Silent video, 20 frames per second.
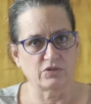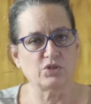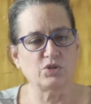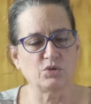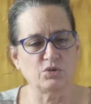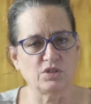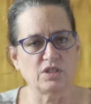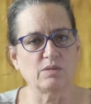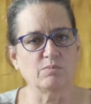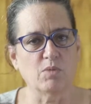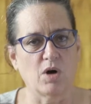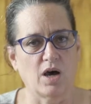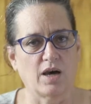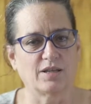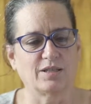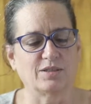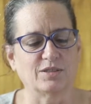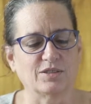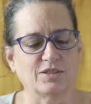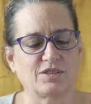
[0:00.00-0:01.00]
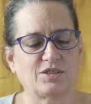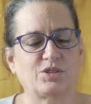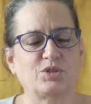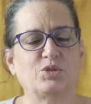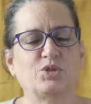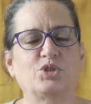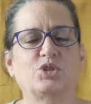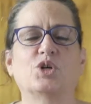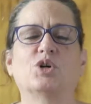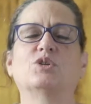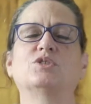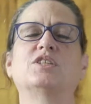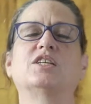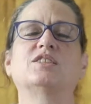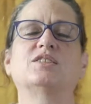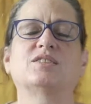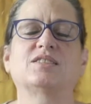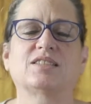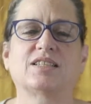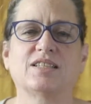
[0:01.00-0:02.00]
using models to show
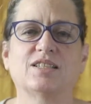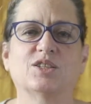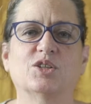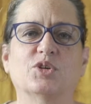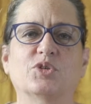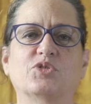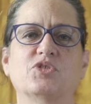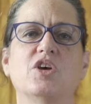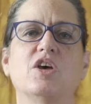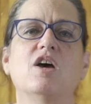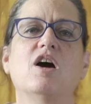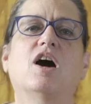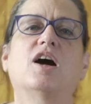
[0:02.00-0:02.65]
their skills